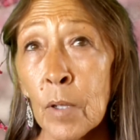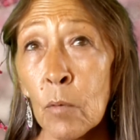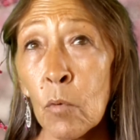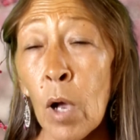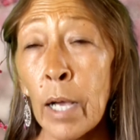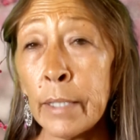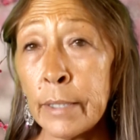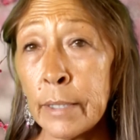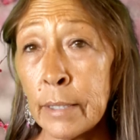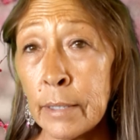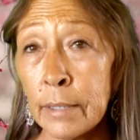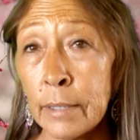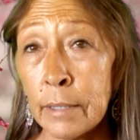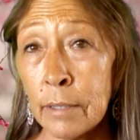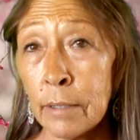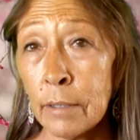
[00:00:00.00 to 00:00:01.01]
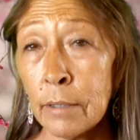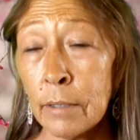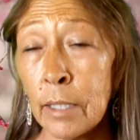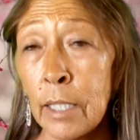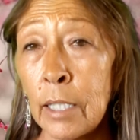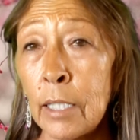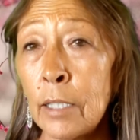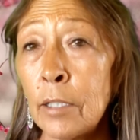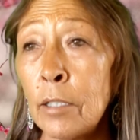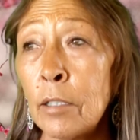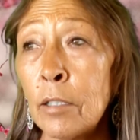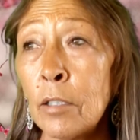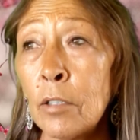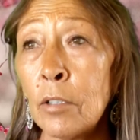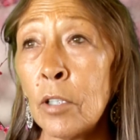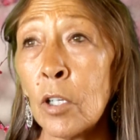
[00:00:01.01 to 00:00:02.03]
rises in
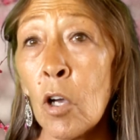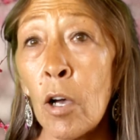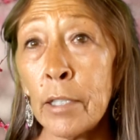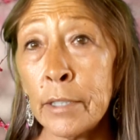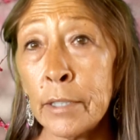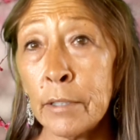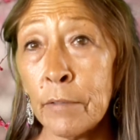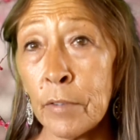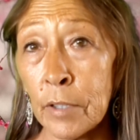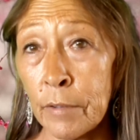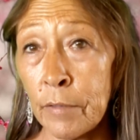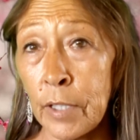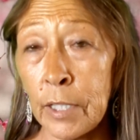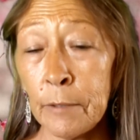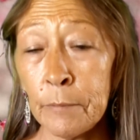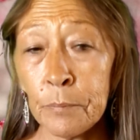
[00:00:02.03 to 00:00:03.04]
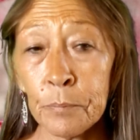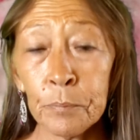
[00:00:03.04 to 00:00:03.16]
the cost of living.